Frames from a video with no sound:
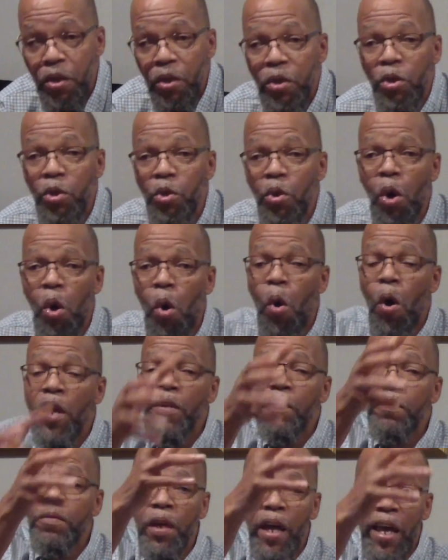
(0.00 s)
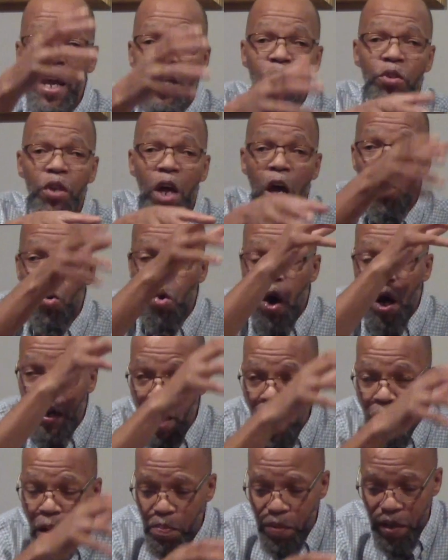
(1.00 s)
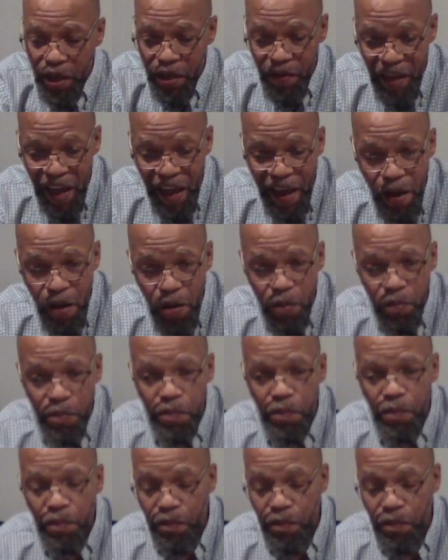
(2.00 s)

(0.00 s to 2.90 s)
You going, the angels are going up and down,